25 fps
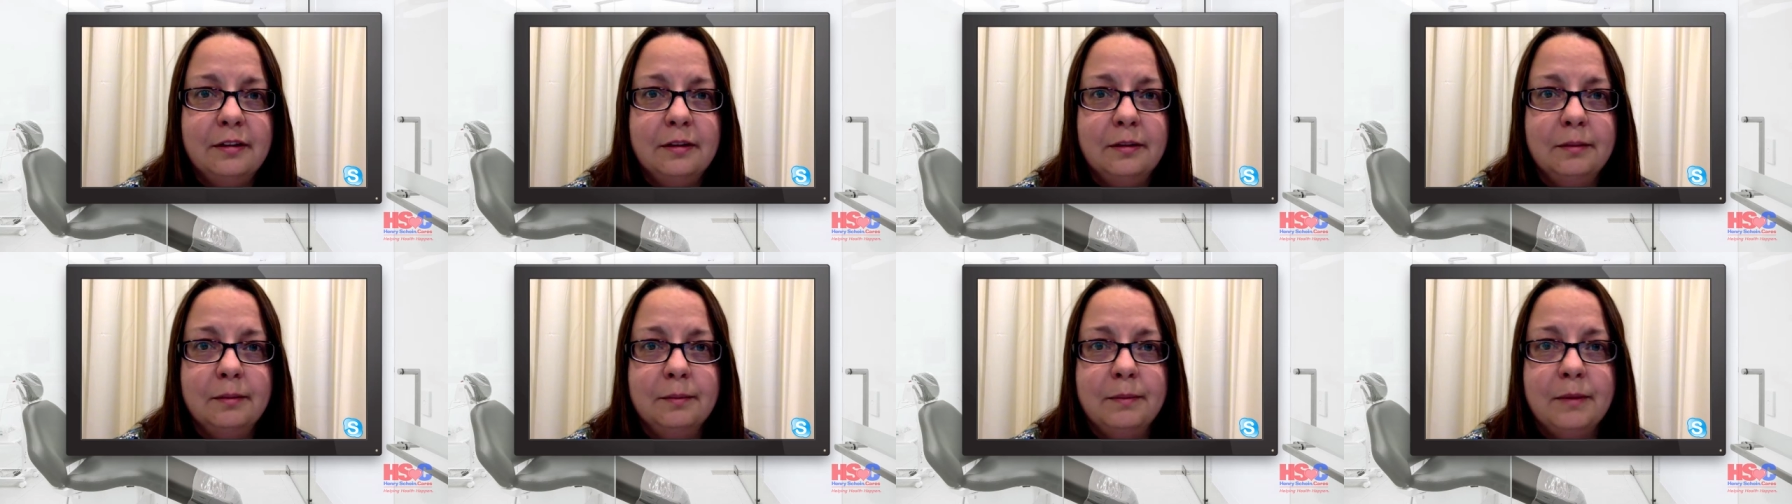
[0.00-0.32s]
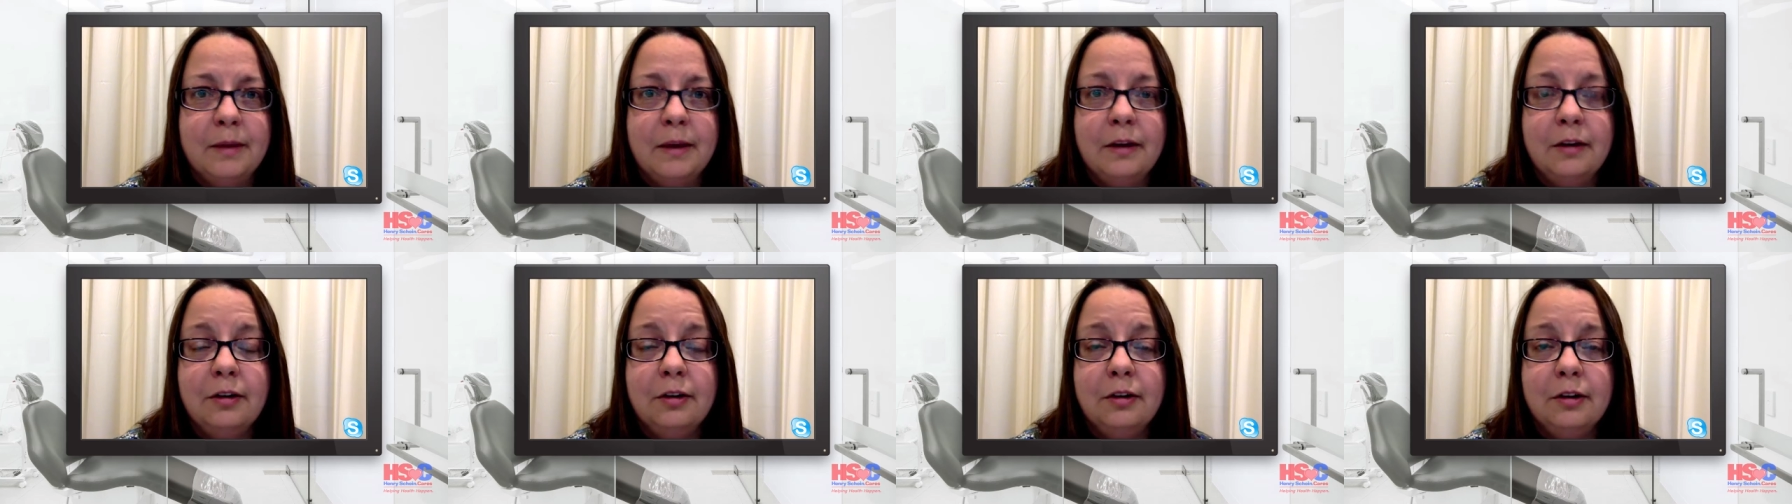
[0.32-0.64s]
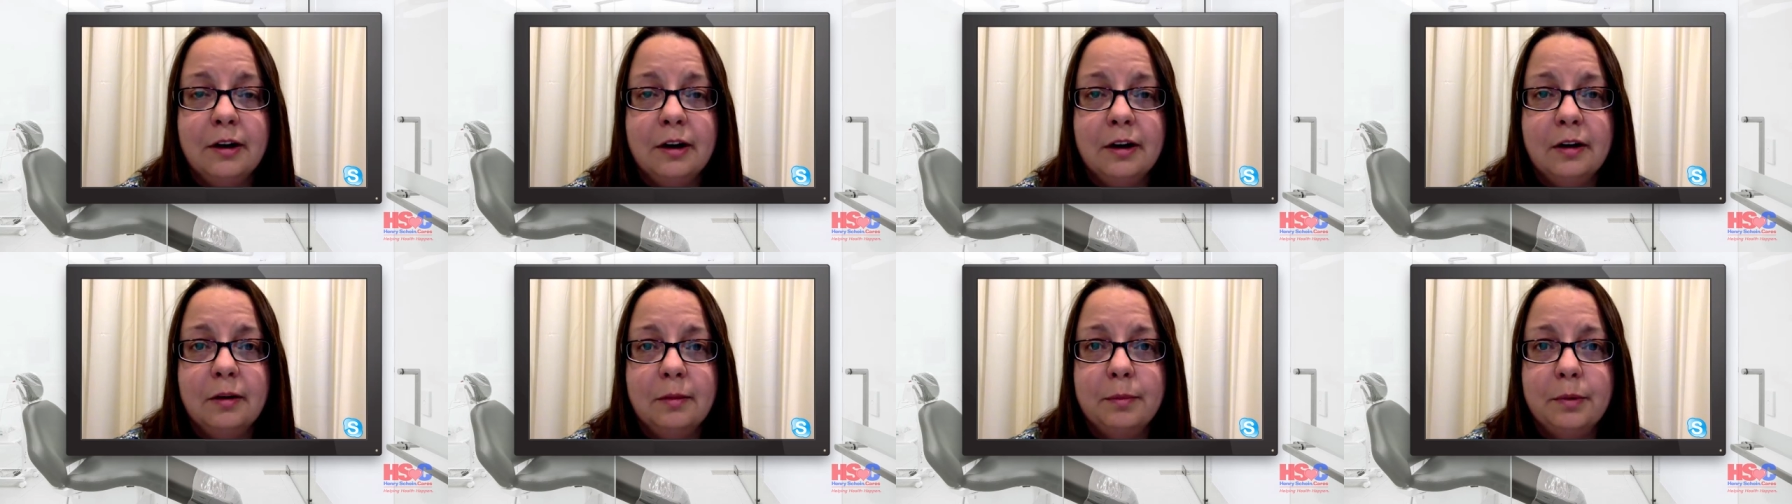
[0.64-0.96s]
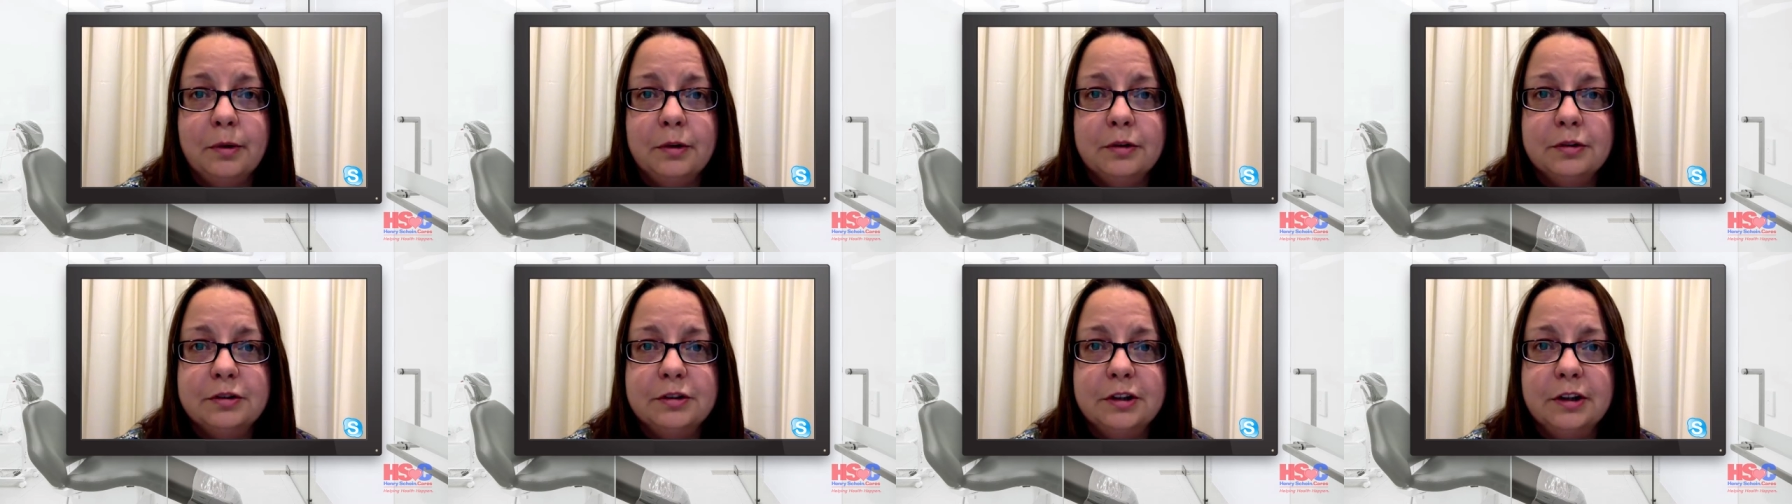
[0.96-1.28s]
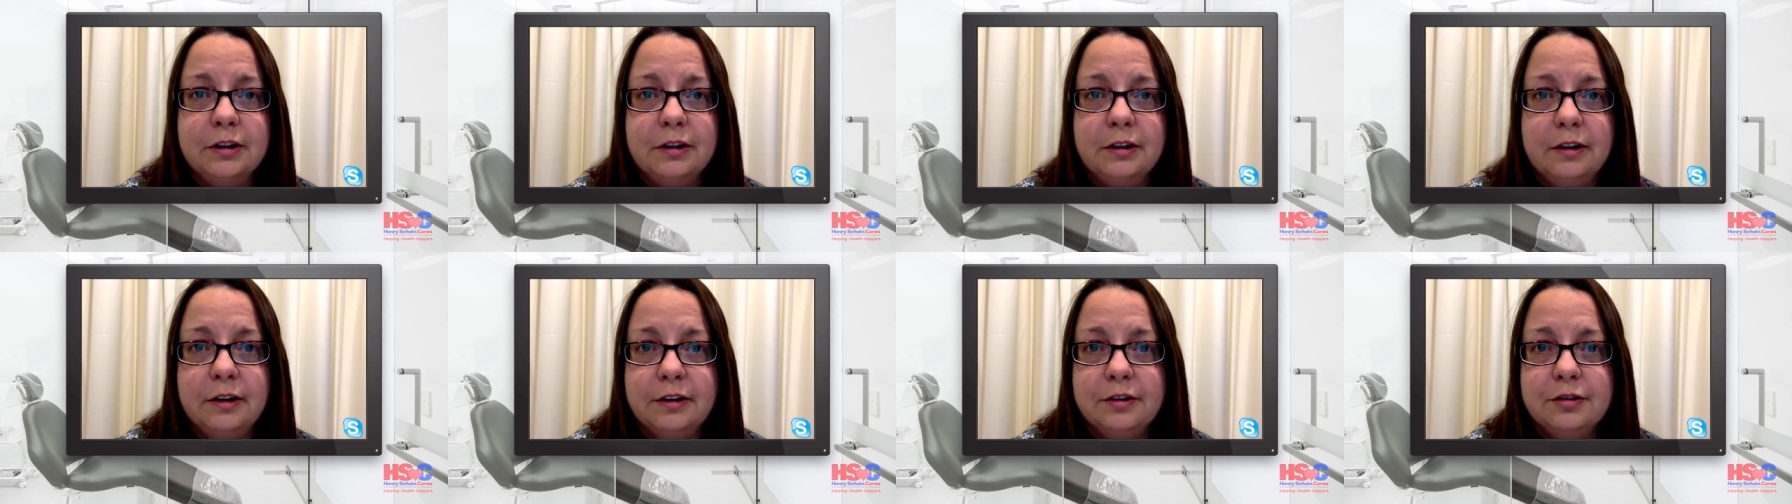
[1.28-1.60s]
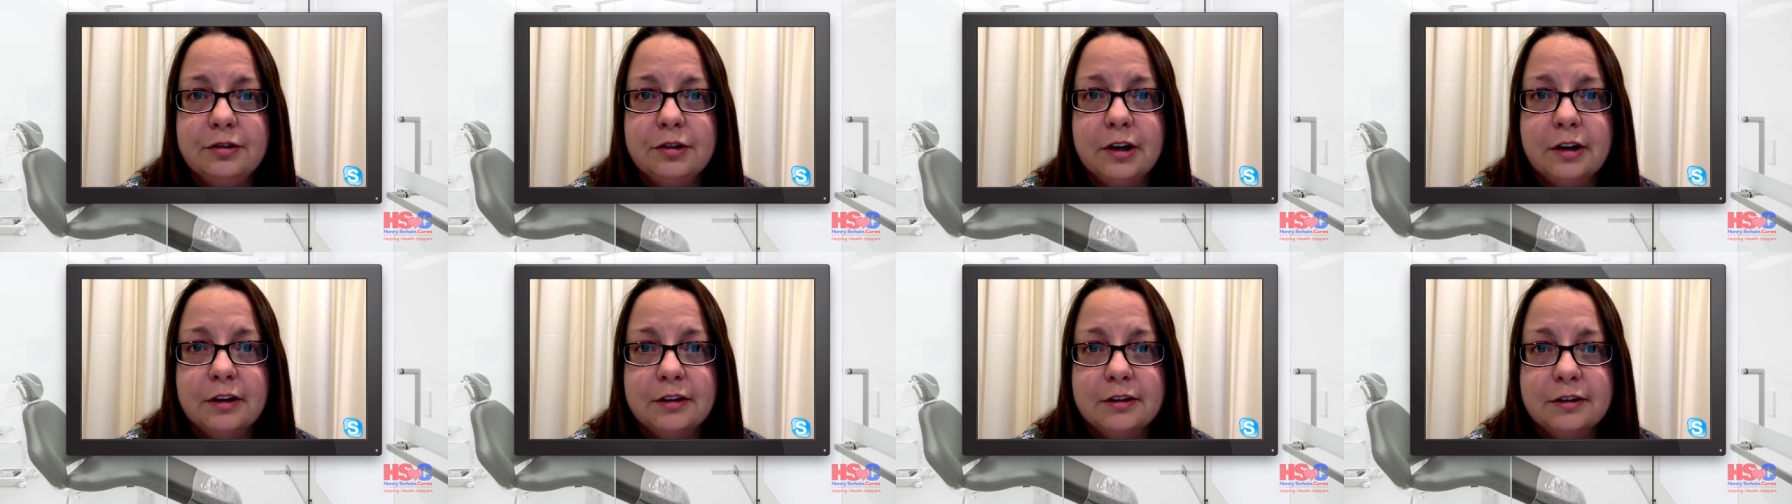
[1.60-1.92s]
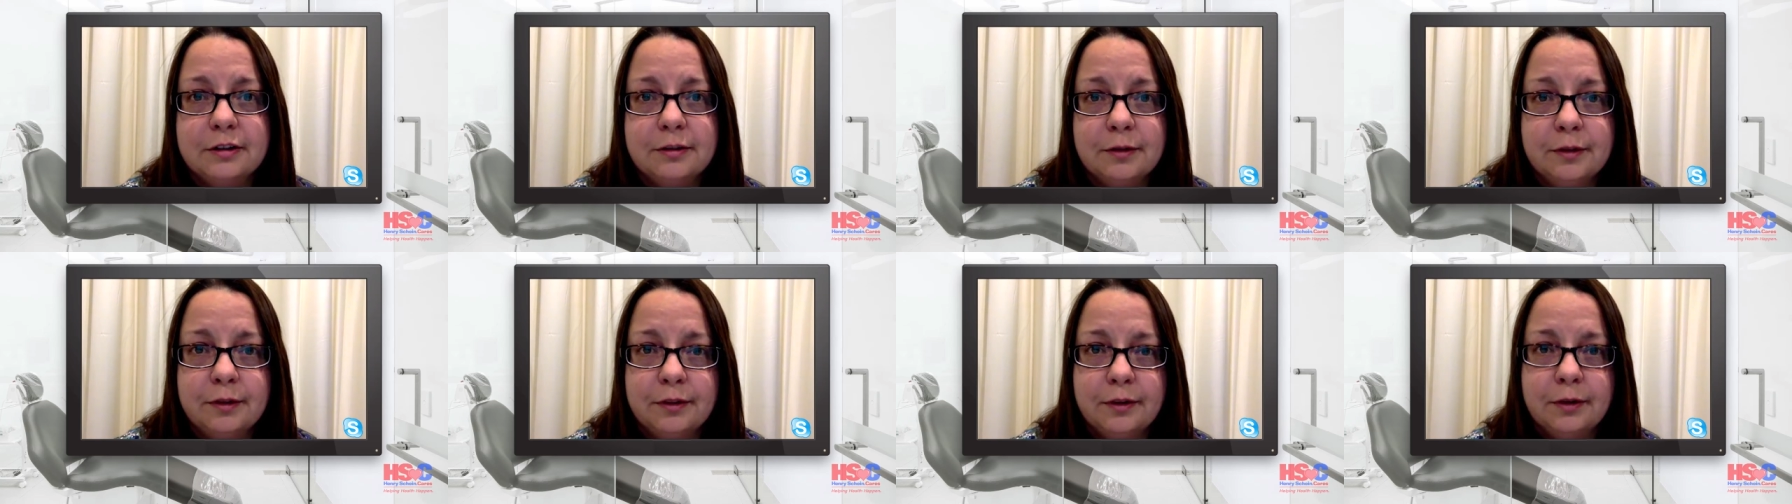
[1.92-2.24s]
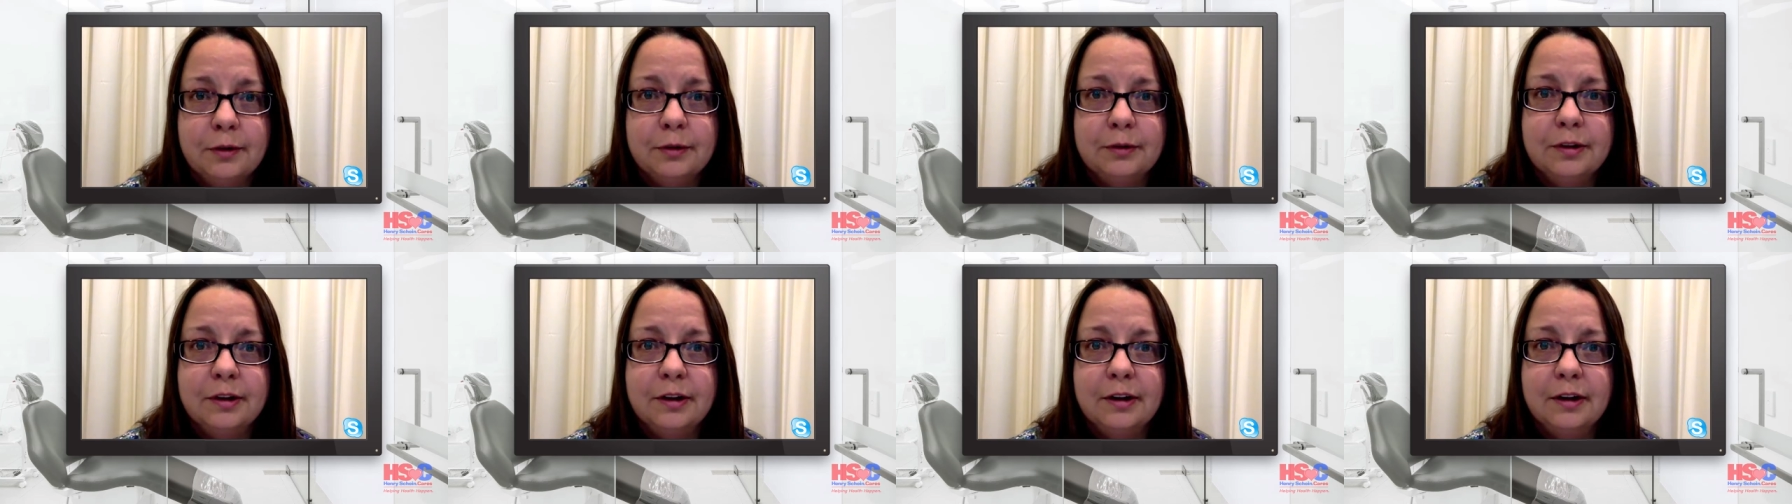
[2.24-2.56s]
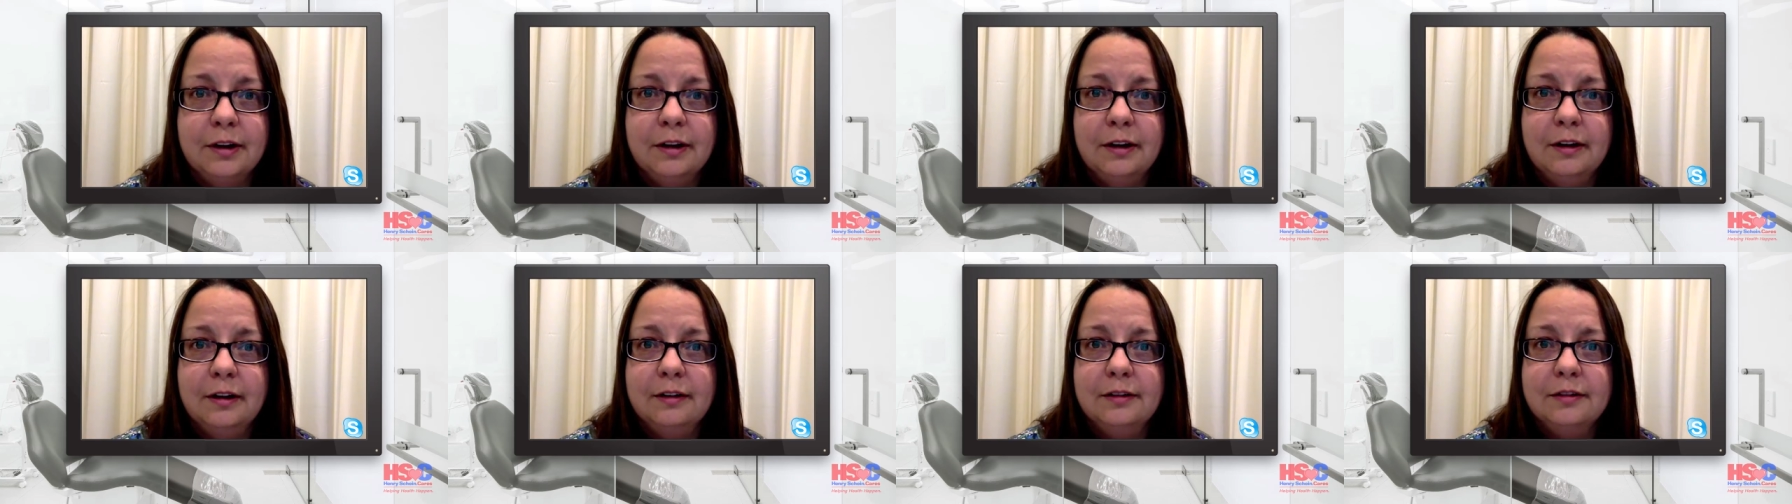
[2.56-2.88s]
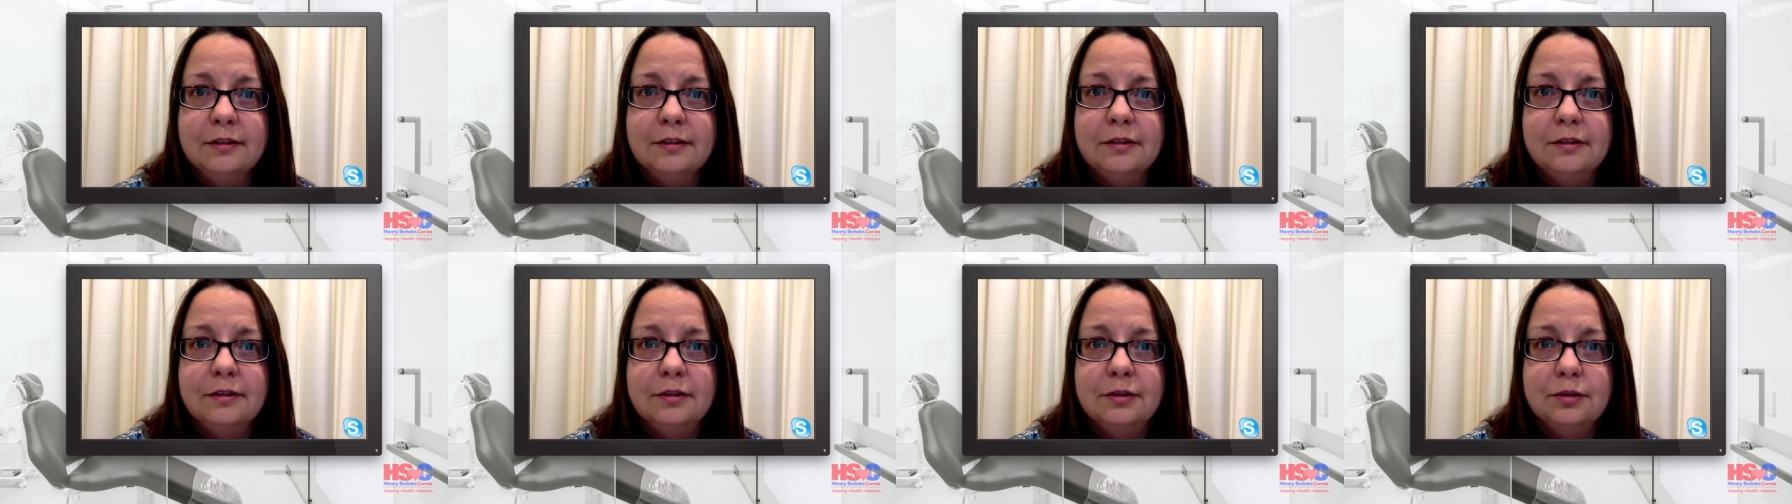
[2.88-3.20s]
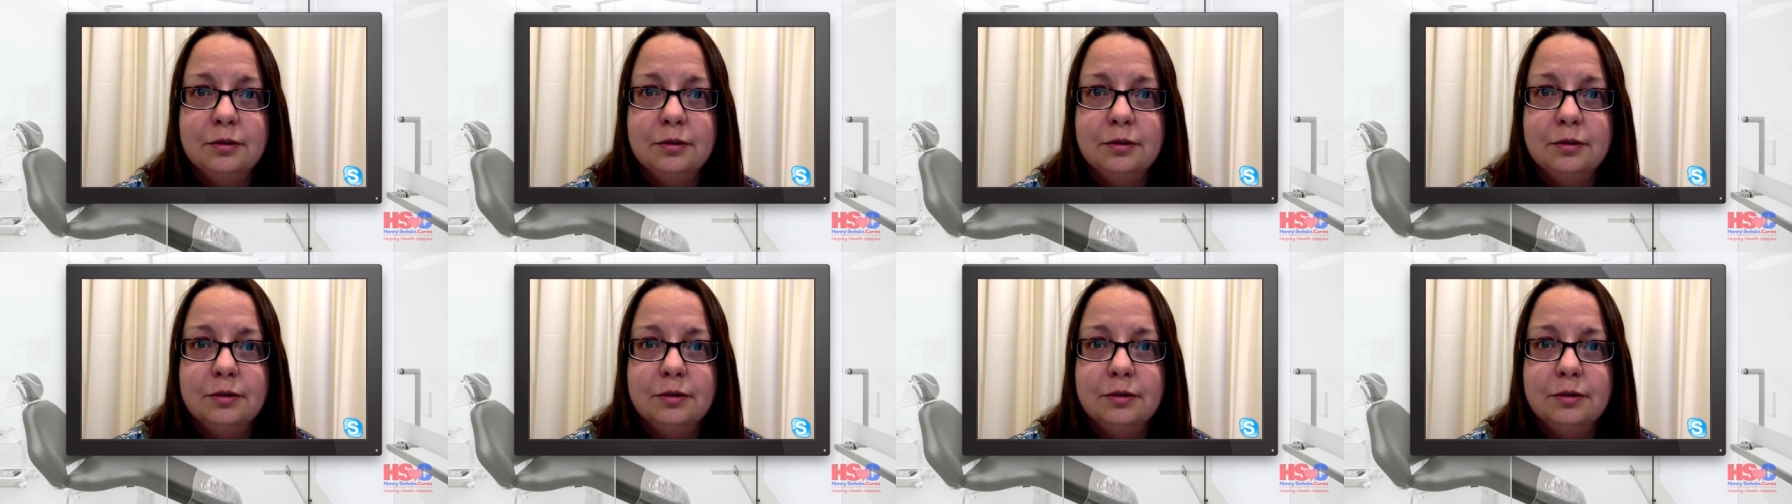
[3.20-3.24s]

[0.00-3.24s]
the man who'd had a botched dental extraction resulting in his